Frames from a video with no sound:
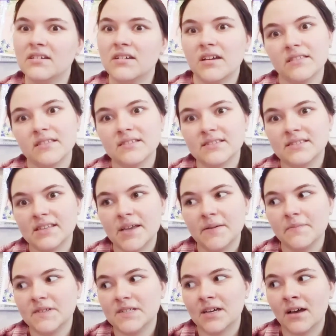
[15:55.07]
at the
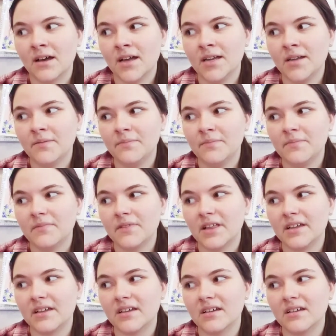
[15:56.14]
same time,
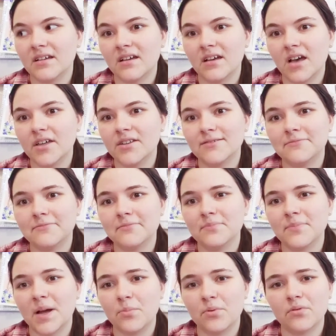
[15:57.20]
like, I
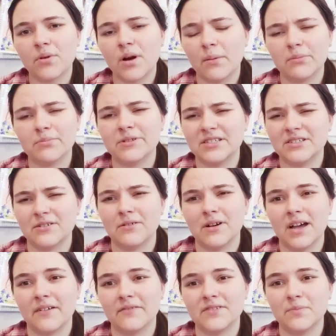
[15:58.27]
probably don't
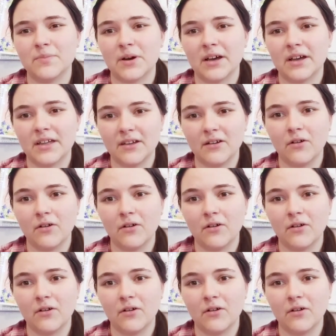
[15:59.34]
have to buy